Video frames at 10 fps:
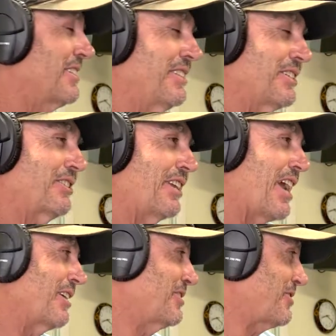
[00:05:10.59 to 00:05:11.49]
it just got
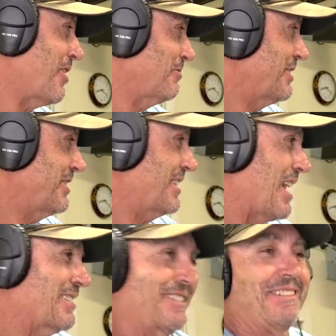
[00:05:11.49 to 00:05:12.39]
out of control. It was just
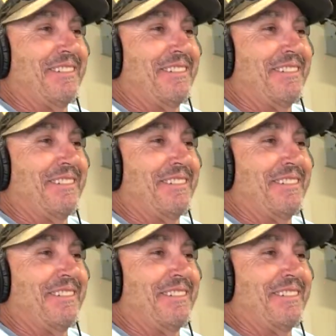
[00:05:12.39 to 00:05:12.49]
nuts.